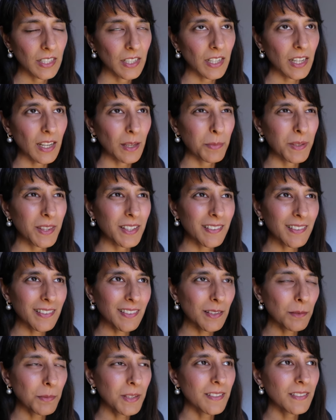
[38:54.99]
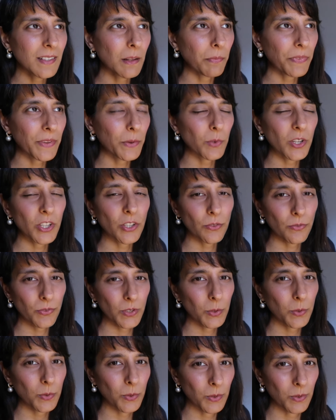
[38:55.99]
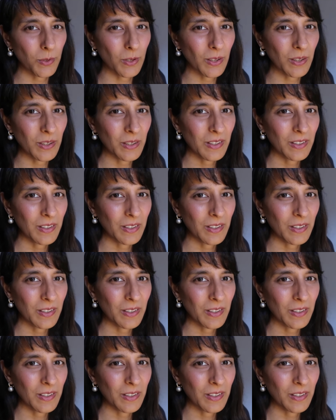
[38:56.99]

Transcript: okay, but this is going to be something where you feel good.